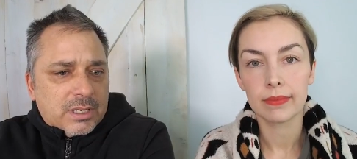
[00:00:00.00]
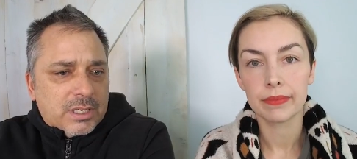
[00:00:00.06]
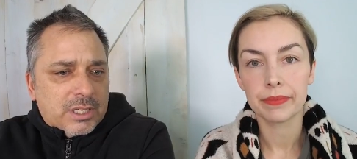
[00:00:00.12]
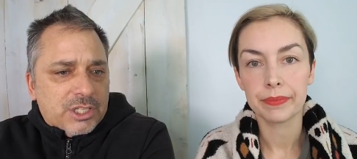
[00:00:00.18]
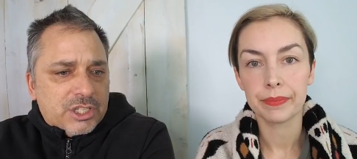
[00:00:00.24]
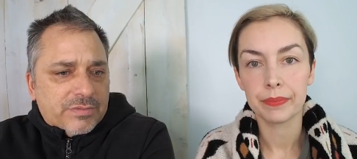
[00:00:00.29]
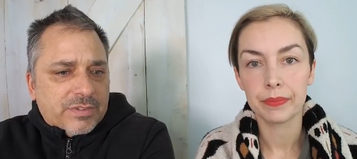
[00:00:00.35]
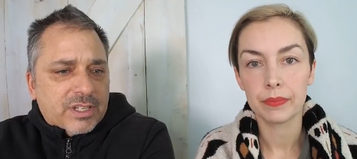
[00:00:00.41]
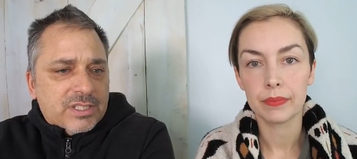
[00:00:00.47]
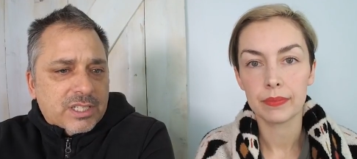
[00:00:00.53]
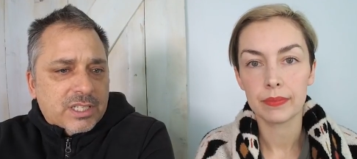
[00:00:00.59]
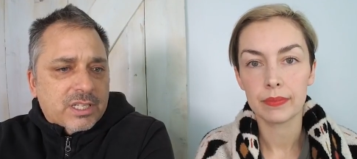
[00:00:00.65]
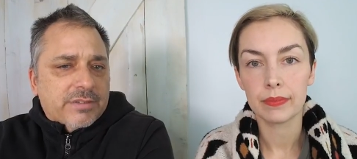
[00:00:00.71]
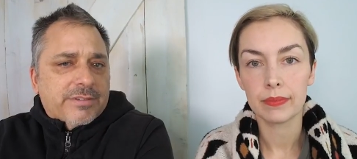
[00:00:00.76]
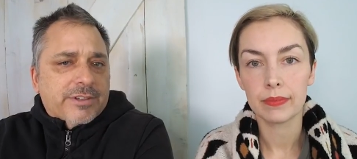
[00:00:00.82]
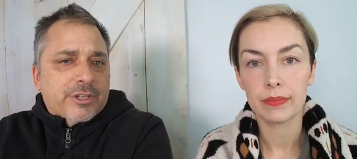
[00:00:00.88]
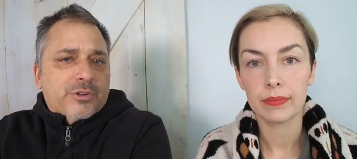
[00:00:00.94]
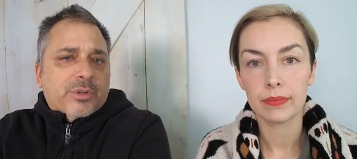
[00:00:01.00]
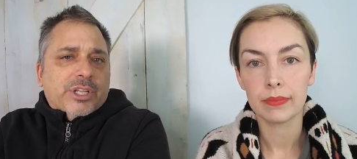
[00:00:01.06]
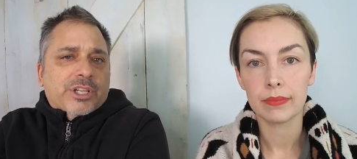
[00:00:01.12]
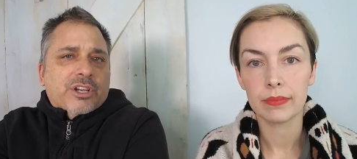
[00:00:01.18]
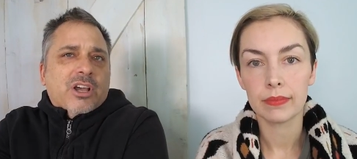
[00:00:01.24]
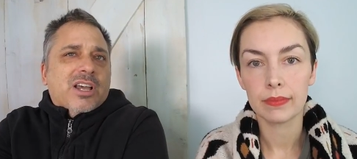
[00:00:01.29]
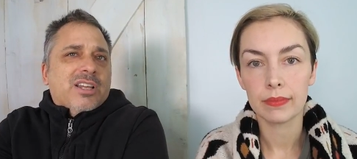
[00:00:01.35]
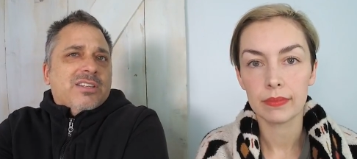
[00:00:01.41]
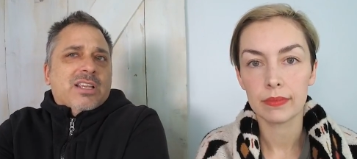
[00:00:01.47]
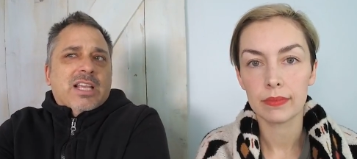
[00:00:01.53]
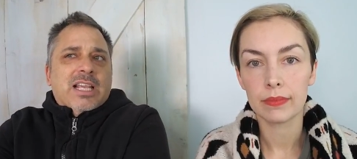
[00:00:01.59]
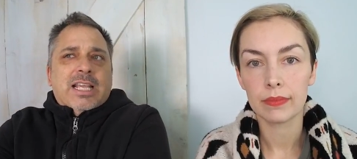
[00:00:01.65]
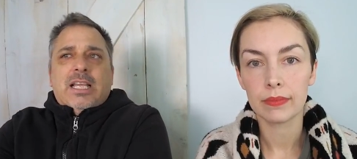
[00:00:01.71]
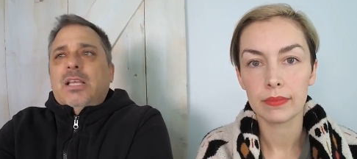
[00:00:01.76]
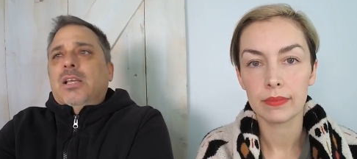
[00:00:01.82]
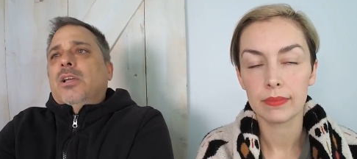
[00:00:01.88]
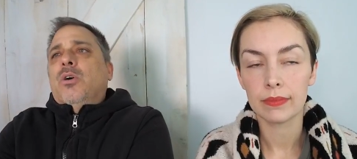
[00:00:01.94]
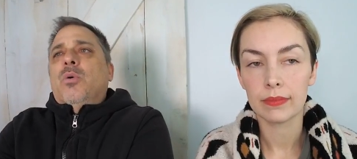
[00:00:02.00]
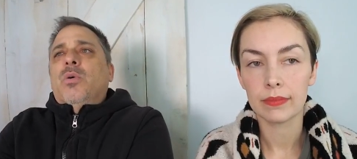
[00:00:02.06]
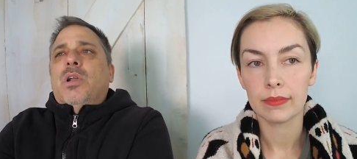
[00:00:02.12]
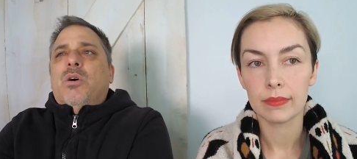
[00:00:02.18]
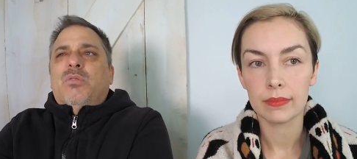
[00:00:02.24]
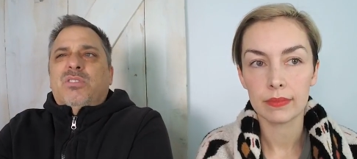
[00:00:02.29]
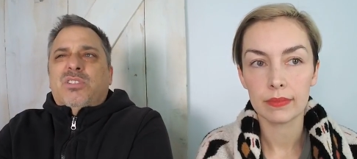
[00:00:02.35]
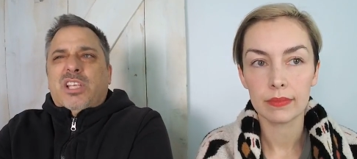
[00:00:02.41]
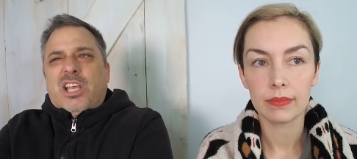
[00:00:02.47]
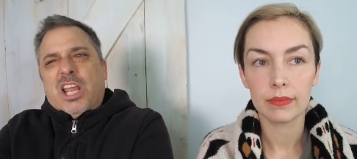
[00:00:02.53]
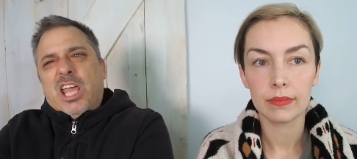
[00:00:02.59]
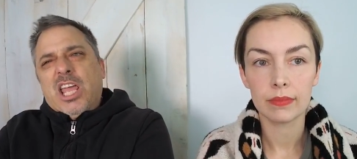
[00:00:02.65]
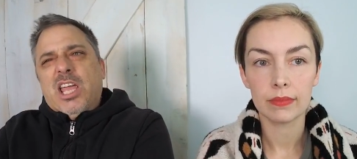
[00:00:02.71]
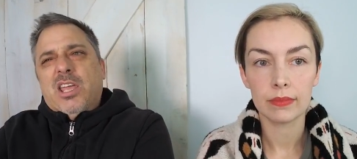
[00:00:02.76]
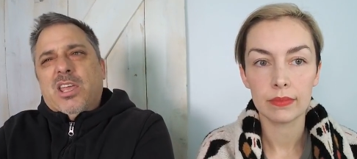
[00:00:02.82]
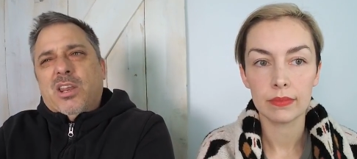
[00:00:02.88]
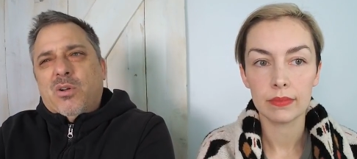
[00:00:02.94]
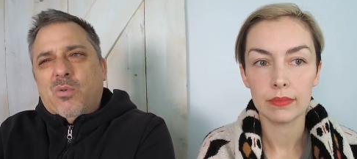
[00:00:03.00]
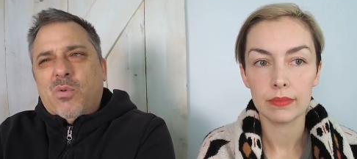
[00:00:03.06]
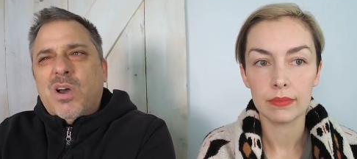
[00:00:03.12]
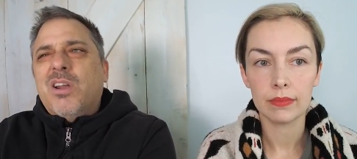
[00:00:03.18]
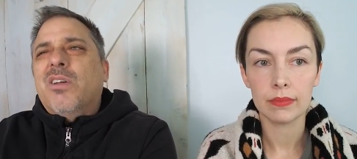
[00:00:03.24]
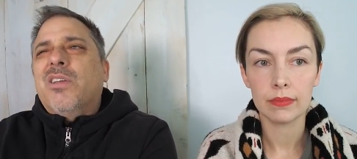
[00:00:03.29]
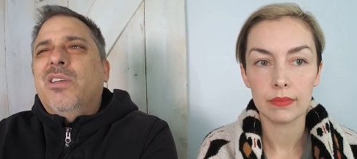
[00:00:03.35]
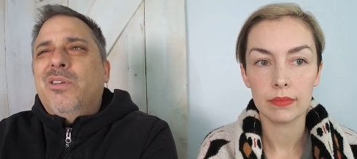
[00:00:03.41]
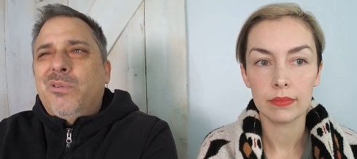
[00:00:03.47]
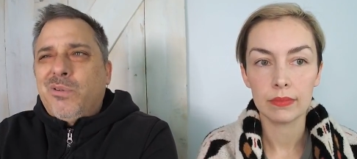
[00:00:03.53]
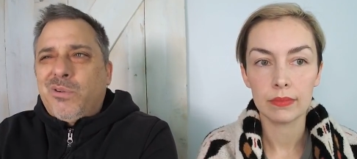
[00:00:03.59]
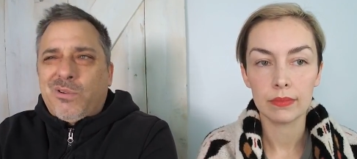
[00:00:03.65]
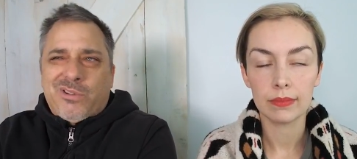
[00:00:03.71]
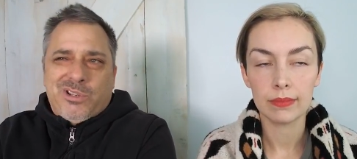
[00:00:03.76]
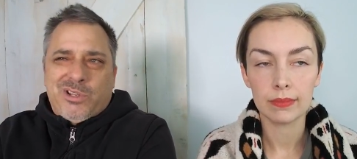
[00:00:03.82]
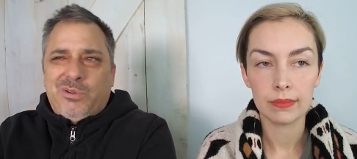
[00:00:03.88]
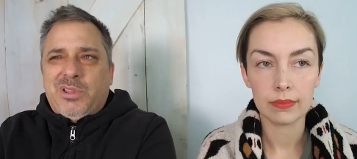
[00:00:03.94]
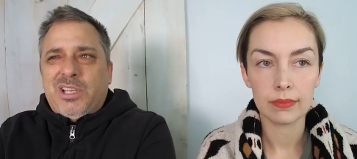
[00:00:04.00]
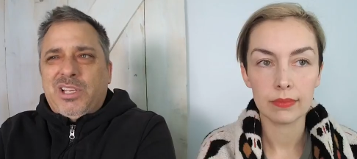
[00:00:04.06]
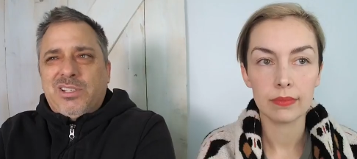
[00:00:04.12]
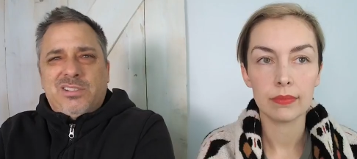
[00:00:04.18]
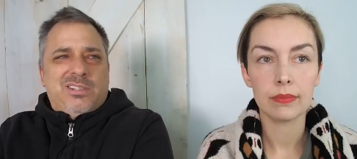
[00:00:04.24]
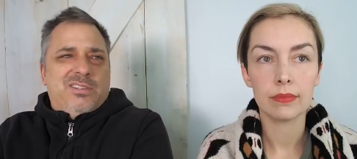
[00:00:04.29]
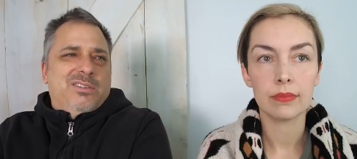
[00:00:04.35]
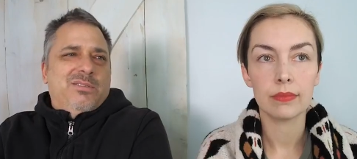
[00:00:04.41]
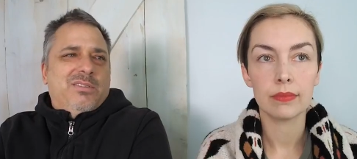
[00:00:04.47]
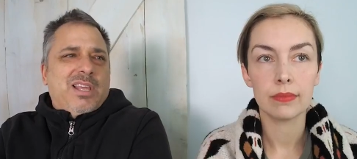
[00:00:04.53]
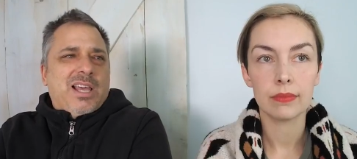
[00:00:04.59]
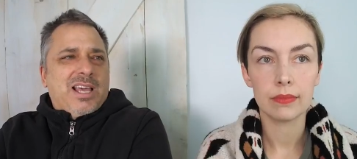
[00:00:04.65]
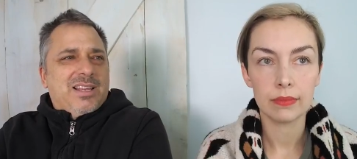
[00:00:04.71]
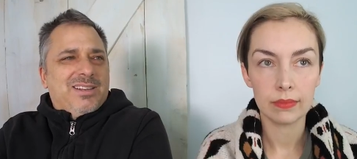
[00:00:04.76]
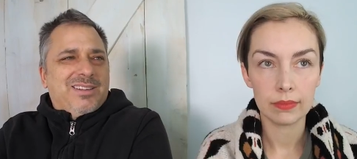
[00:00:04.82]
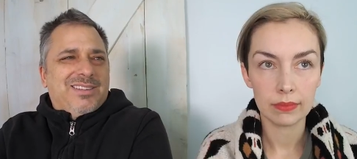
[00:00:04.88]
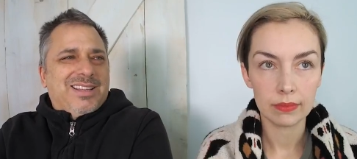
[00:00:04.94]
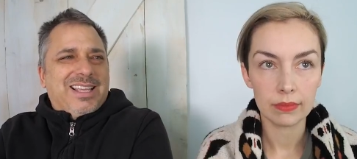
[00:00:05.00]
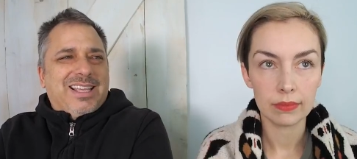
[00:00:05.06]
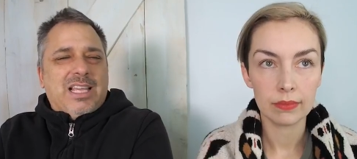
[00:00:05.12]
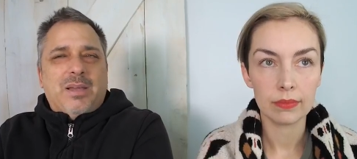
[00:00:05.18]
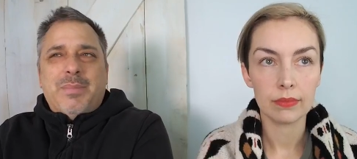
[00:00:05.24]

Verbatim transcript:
Speaker 1: each of us individually, not going out and saying, hey, why don't you do this and do that, and like